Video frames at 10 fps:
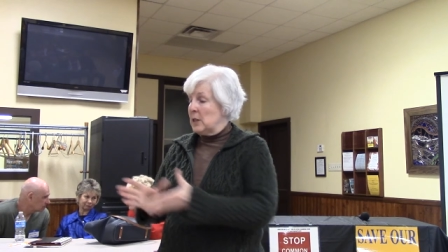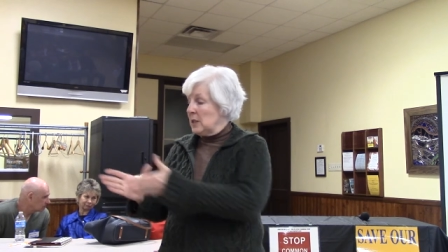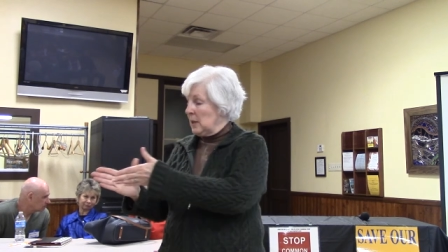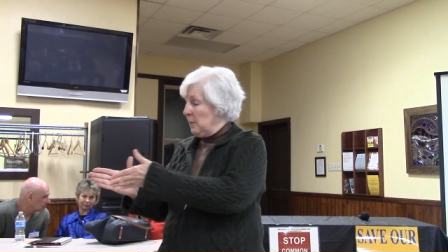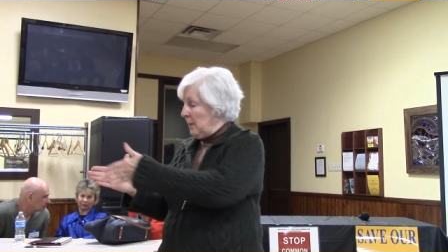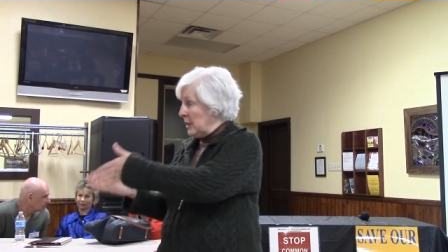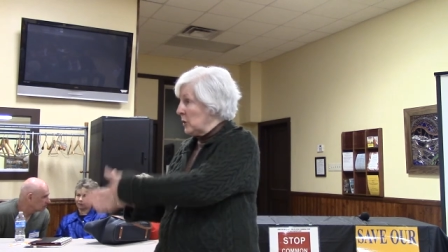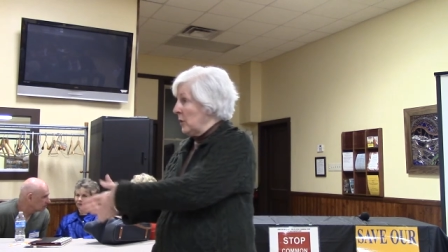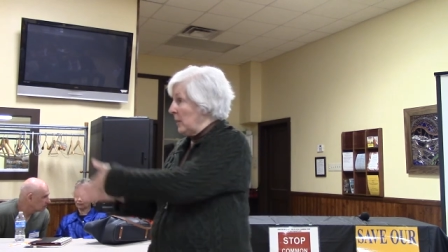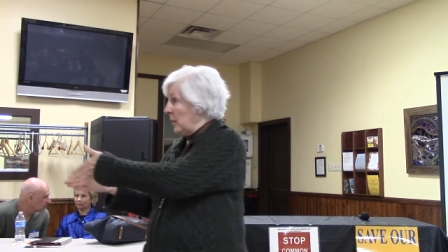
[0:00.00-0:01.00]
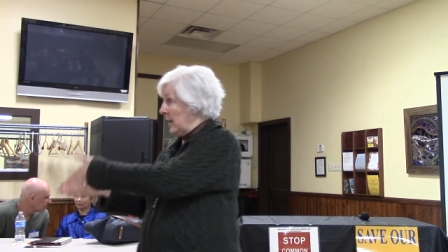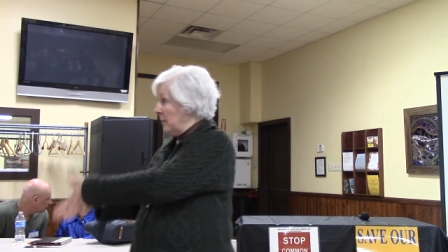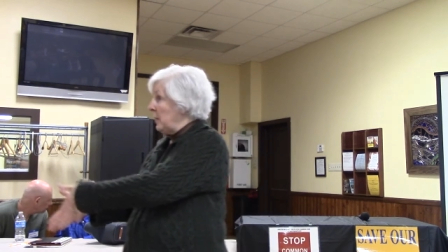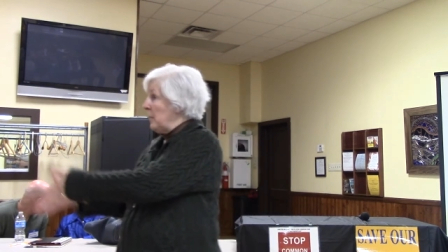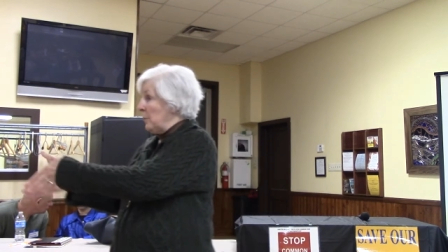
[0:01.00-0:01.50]
is to make sure that we
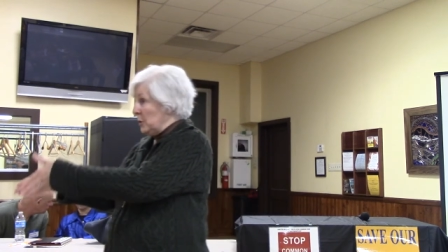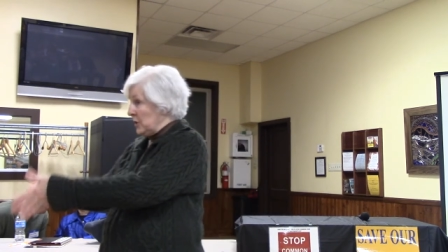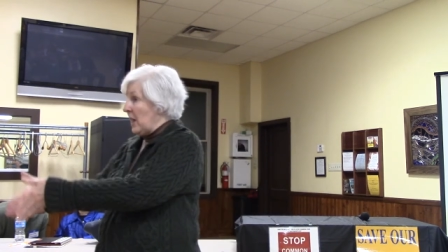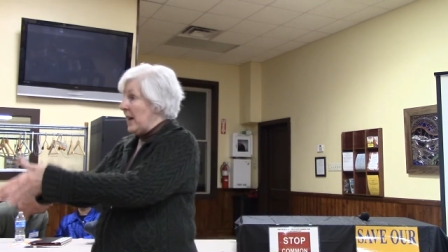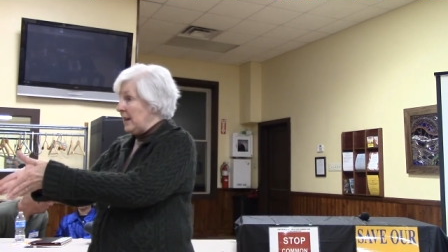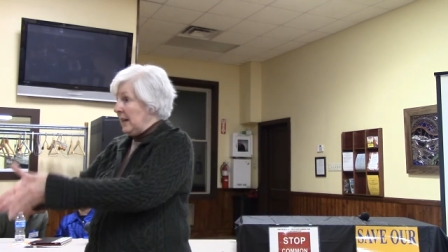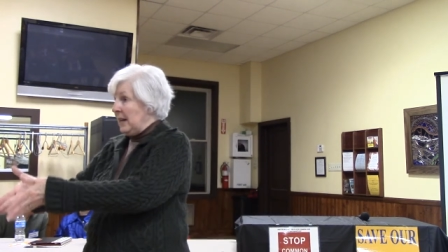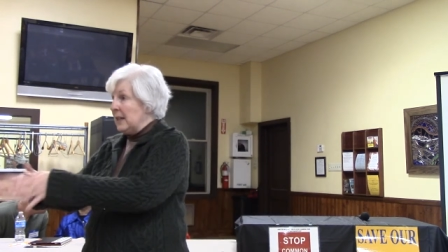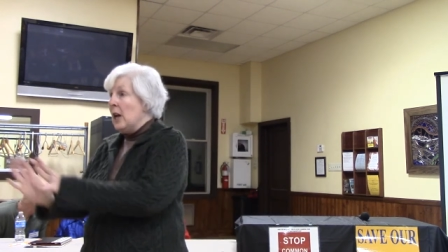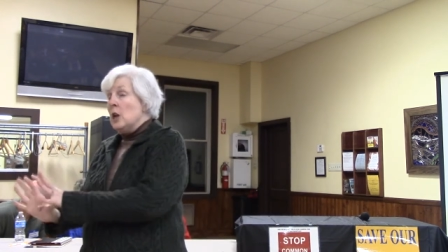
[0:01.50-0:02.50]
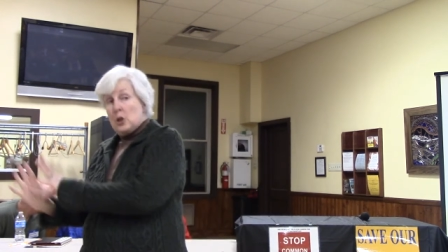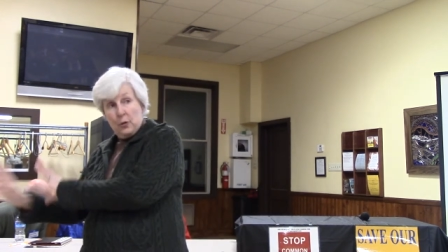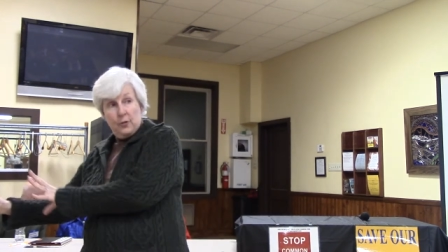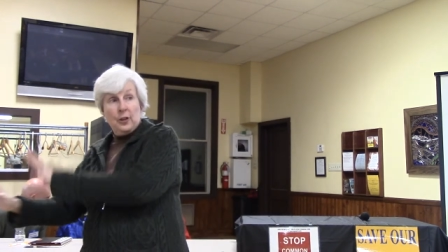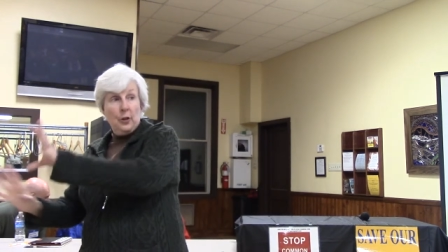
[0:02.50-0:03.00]
have people slotted in to
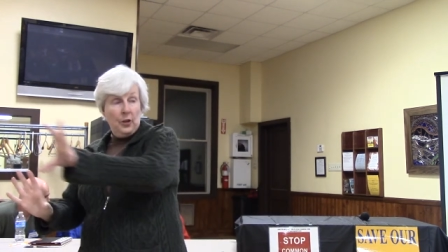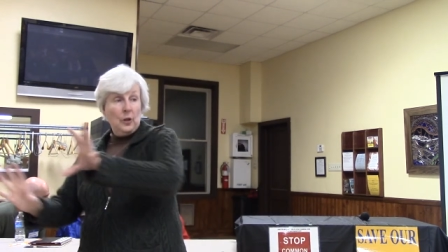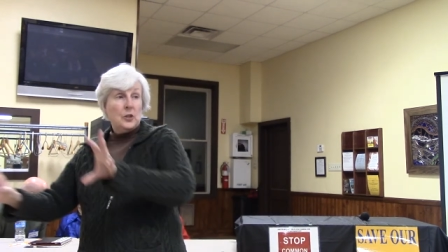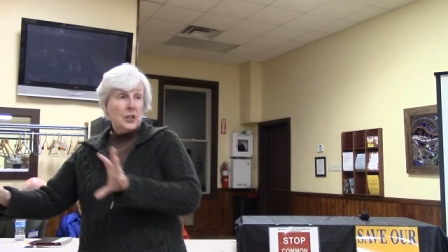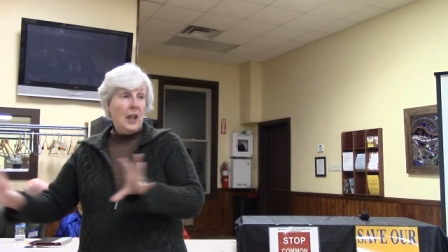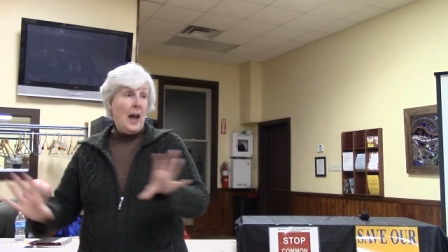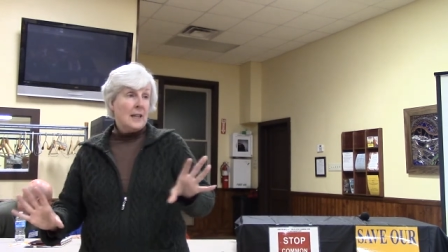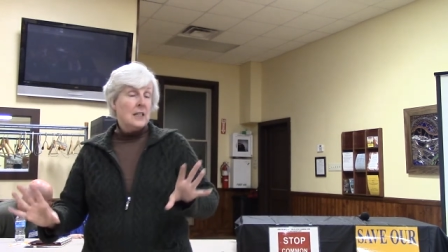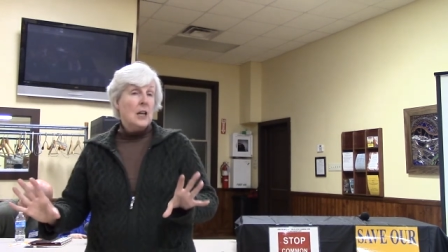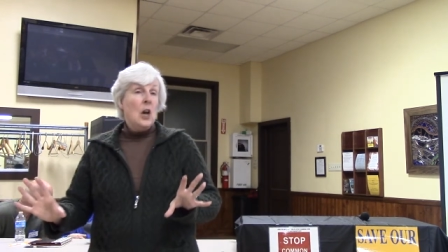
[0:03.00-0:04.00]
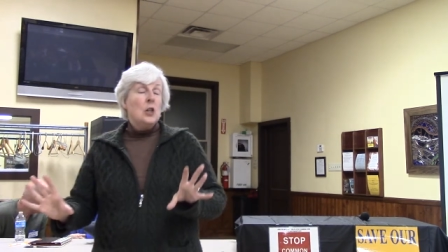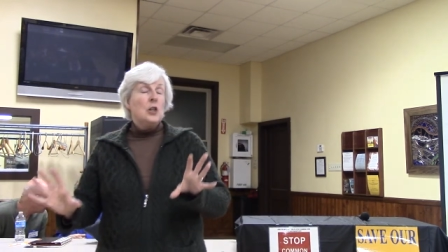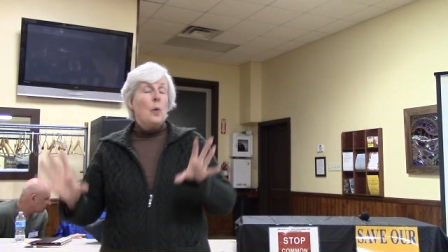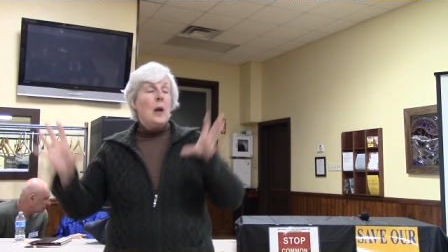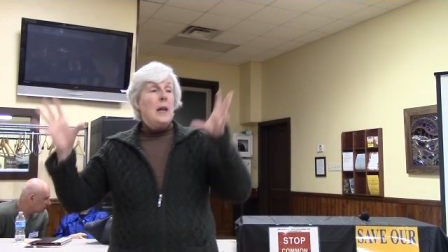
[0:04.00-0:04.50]
fill those slots.
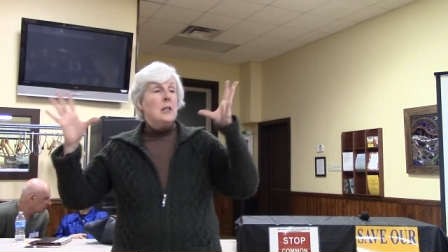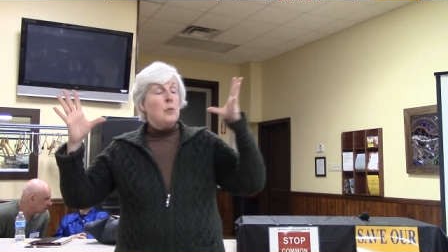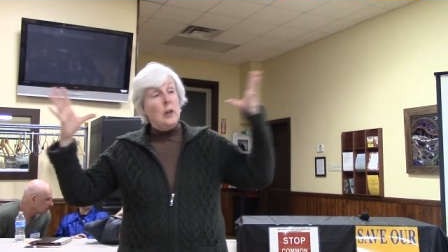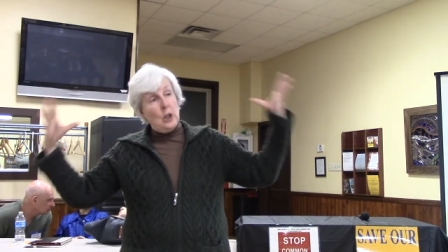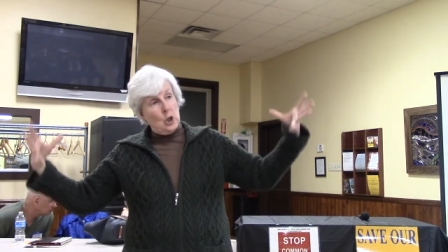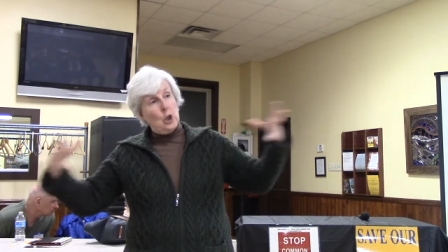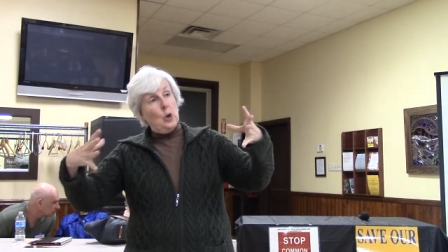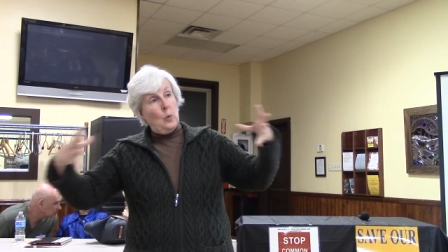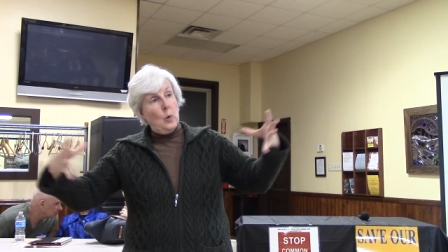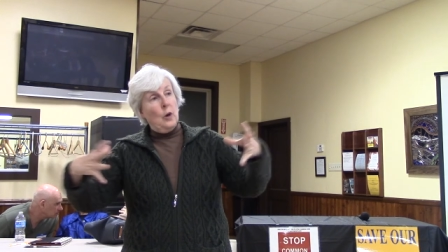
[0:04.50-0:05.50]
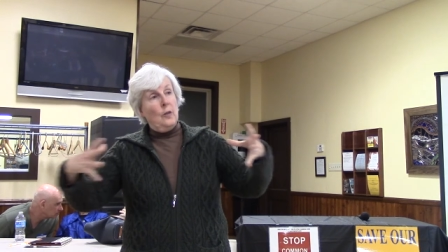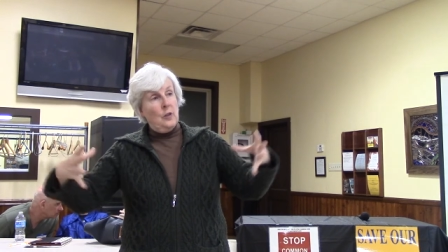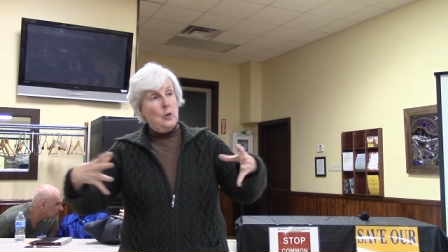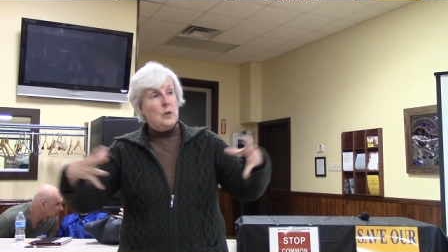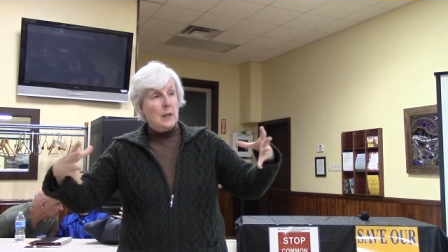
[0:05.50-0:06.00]
So it's really two
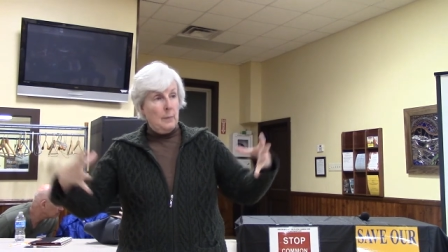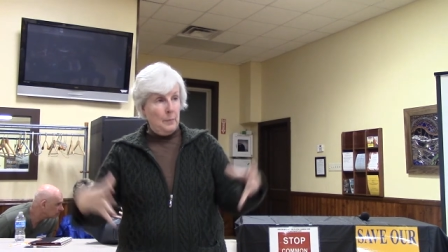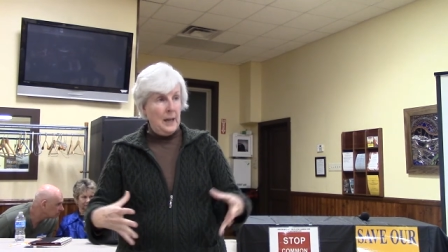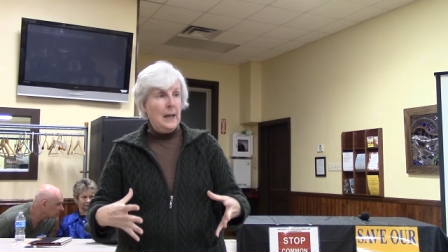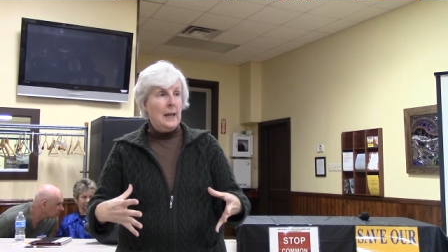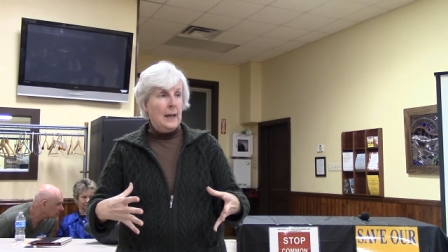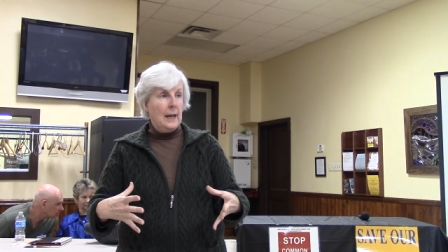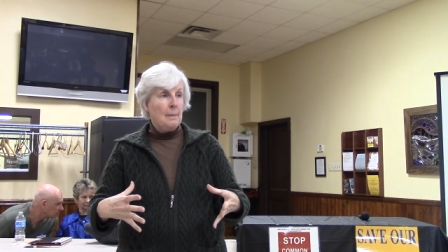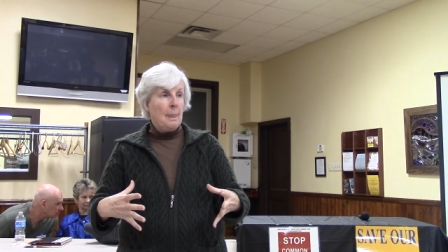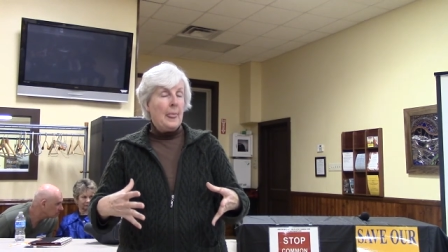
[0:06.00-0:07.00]
worldviews competing.